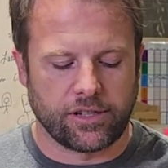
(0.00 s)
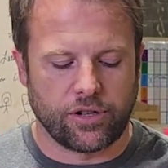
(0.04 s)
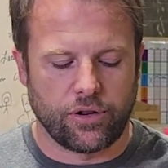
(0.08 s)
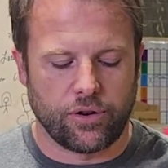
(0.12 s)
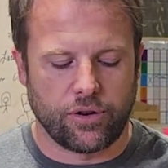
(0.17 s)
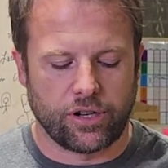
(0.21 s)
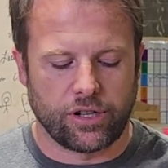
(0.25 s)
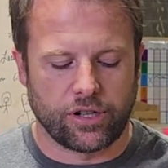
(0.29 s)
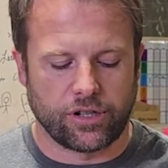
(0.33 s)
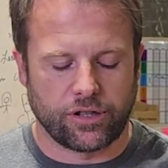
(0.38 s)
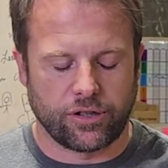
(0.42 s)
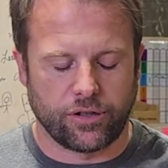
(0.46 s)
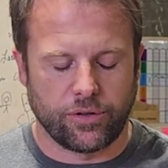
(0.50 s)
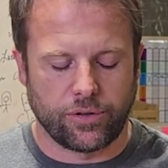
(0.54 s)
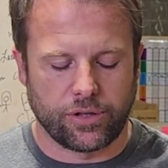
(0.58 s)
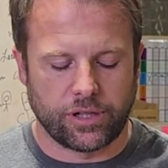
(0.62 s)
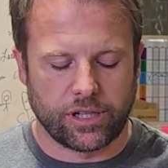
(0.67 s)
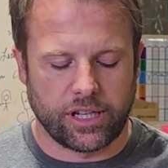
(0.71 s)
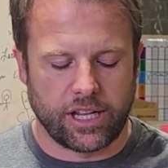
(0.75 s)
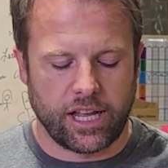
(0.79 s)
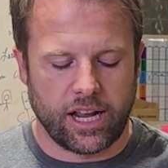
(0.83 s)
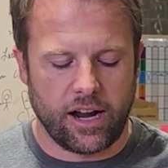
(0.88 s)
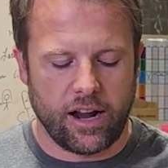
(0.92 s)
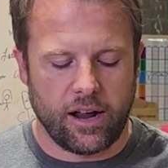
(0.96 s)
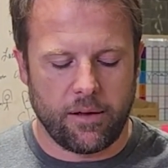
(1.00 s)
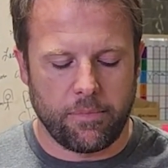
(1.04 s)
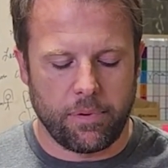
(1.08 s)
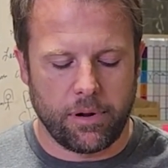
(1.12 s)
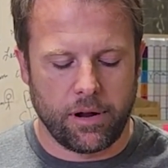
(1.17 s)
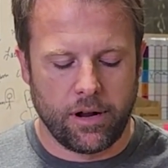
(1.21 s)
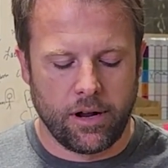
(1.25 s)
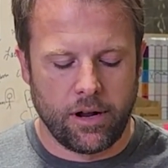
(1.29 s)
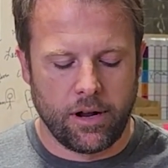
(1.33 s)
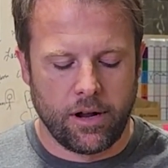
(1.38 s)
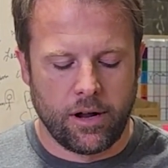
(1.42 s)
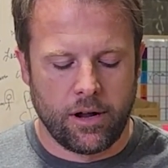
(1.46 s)
So you can just loosen that up,
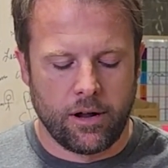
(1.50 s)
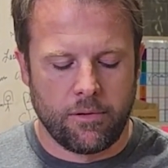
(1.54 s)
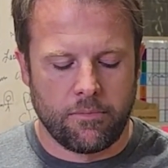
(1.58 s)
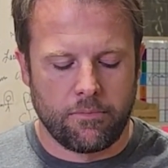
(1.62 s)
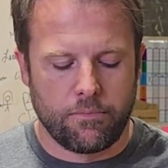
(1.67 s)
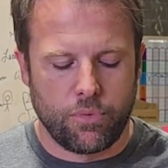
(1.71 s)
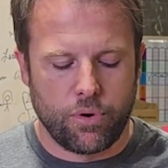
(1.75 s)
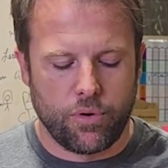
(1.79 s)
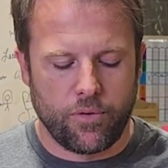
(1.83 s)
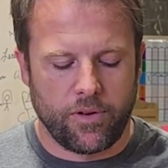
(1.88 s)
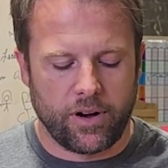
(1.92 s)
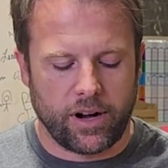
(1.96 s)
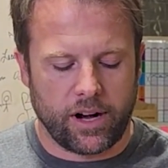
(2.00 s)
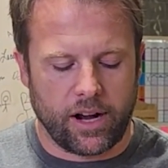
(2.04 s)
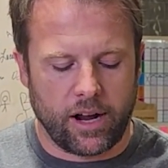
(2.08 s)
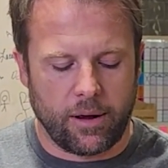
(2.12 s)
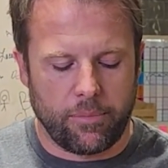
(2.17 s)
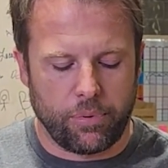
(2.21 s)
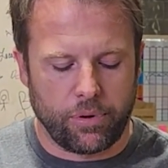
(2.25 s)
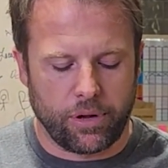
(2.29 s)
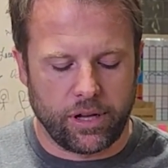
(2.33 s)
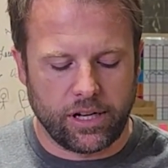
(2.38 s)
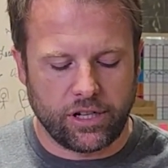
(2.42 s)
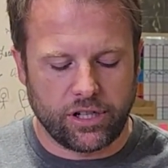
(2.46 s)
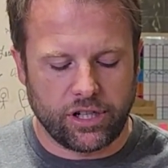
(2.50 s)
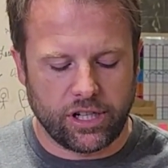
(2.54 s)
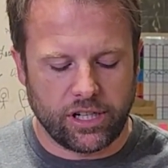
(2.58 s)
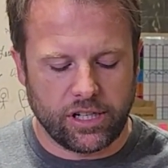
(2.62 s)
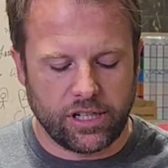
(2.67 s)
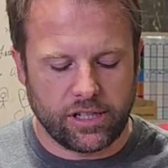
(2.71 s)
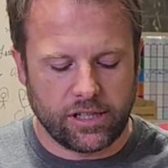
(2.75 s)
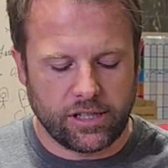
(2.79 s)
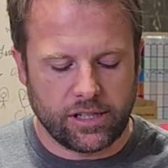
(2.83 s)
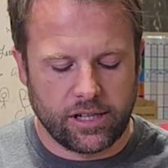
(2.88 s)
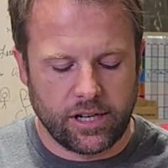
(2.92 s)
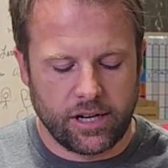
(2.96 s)
move it a couple
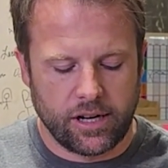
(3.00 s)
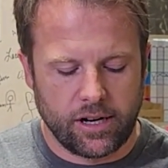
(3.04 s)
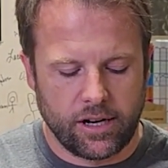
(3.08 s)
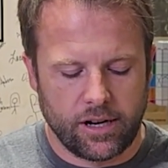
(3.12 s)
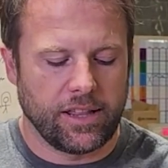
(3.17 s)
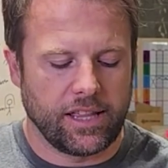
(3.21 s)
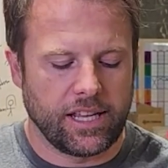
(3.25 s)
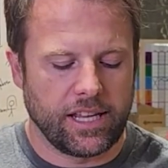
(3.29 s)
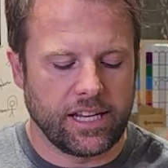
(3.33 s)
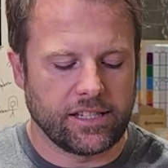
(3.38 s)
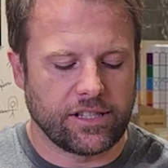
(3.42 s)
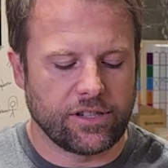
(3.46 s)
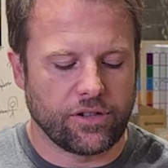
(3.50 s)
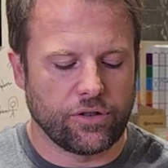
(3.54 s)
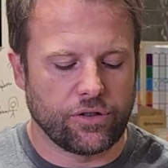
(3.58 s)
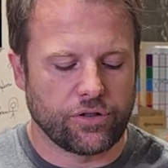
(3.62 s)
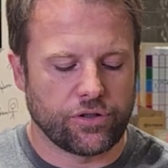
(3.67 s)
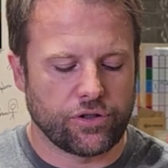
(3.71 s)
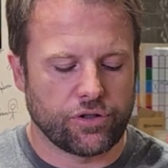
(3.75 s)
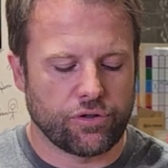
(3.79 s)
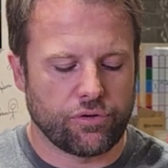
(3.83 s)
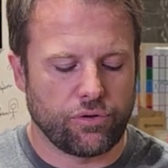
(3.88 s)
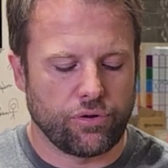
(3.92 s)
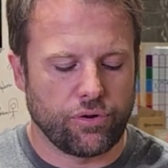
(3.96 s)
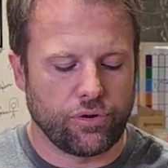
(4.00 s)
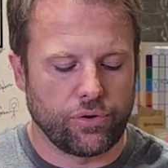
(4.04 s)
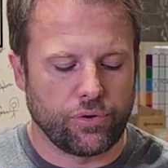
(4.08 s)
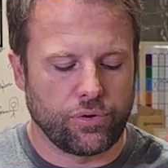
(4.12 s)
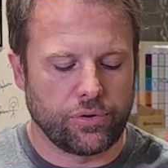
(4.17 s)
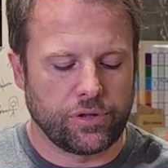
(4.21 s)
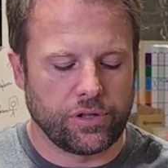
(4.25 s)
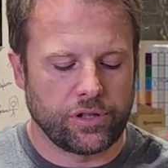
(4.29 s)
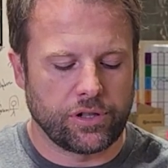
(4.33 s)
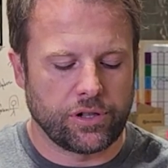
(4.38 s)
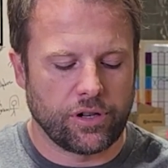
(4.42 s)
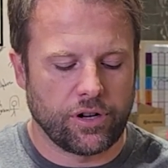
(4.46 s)
inches, these little
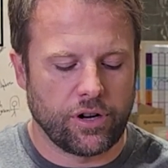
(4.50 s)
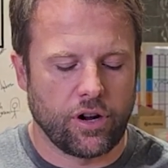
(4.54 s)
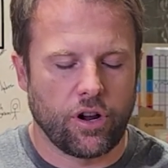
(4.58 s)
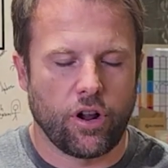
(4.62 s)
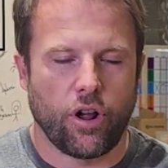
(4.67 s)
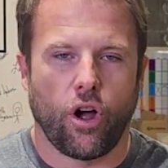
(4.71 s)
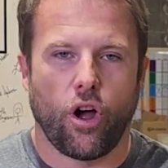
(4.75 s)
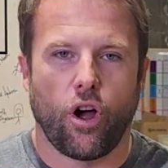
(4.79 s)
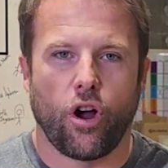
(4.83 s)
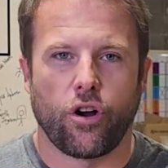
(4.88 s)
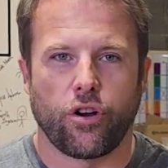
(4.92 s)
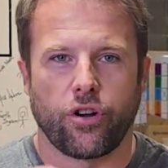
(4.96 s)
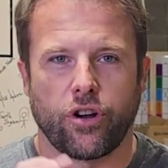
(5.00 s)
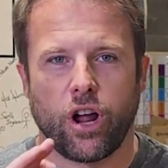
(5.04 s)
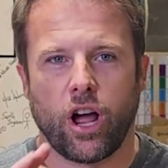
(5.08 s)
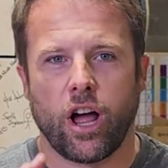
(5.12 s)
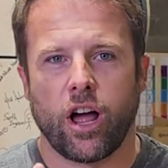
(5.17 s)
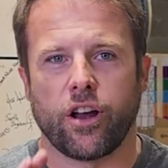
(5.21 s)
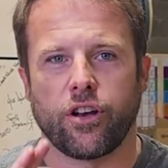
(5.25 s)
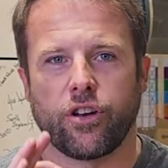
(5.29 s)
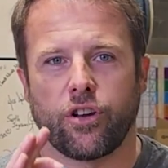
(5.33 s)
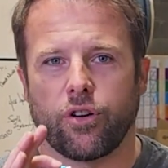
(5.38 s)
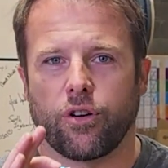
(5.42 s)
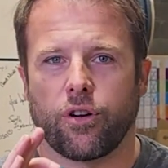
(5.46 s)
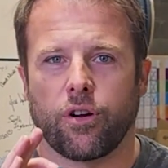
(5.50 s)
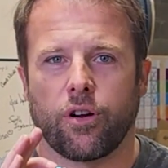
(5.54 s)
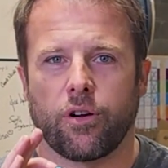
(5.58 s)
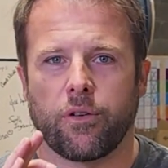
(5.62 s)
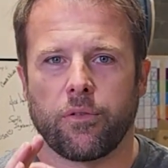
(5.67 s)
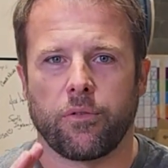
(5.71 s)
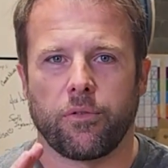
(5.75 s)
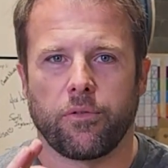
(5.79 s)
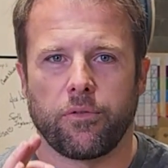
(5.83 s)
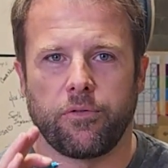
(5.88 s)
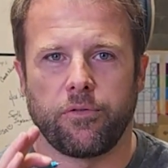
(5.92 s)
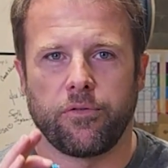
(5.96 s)
screws are not your
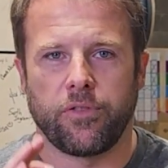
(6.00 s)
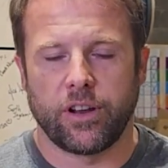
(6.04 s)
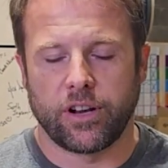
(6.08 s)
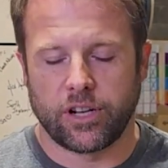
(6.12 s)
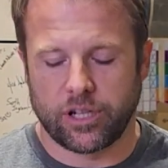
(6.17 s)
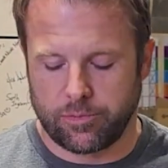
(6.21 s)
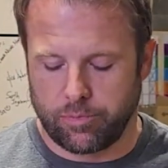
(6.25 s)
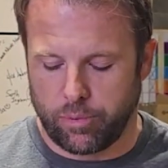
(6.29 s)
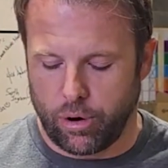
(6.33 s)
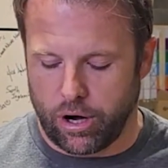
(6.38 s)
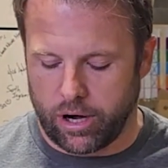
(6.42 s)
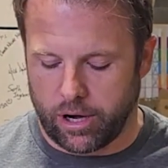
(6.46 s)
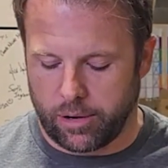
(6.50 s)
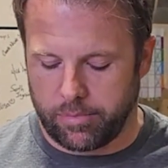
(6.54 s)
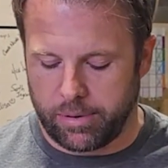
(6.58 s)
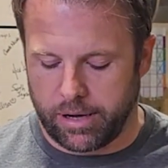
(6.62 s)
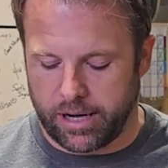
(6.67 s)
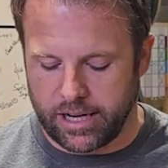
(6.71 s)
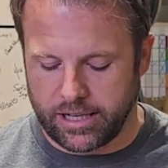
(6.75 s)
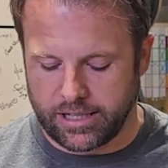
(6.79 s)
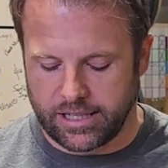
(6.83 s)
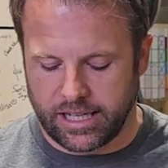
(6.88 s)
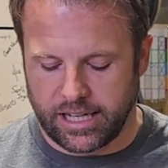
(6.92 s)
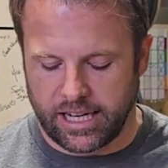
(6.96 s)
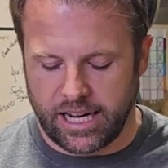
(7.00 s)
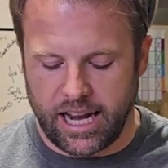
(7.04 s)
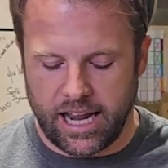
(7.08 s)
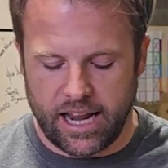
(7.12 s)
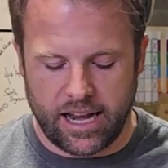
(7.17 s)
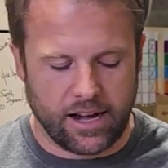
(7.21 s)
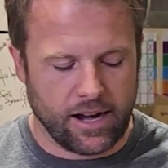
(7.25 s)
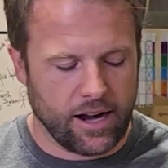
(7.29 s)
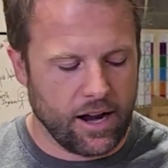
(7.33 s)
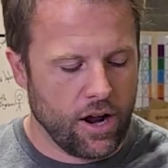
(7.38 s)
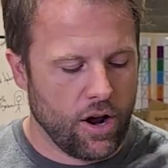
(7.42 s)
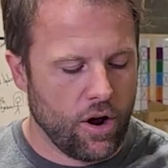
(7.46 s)
finished product because
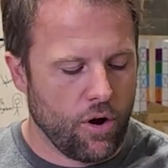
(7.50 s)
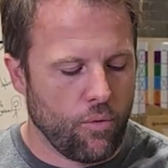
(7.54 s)
again,